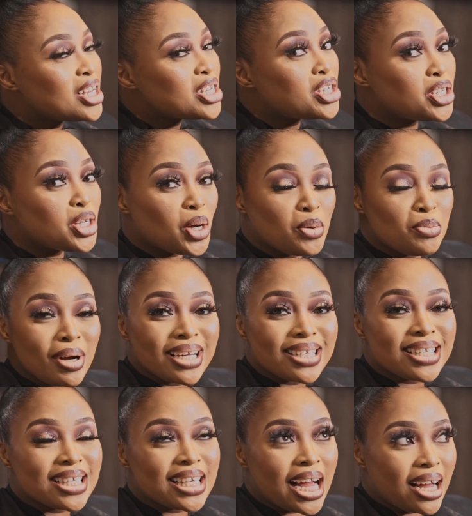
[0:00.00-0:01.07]
So my
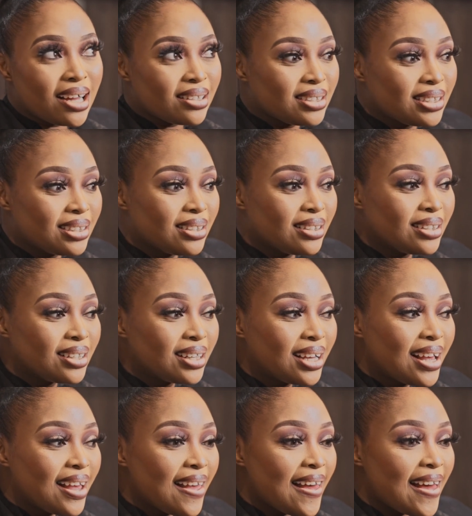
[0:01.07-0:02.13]
son
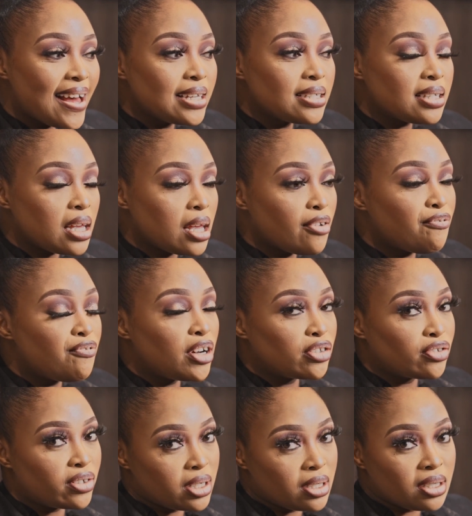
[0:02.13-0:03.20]
has a
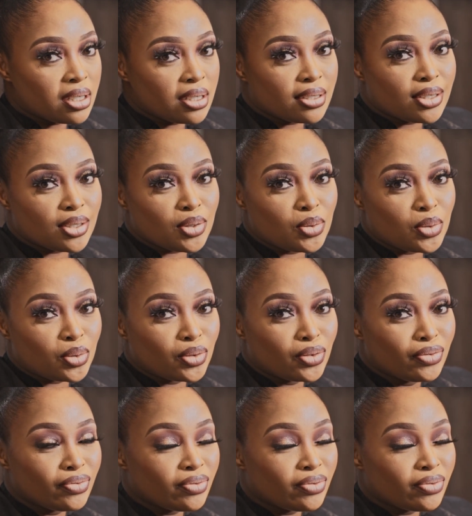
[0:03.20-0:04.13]
fundraising at school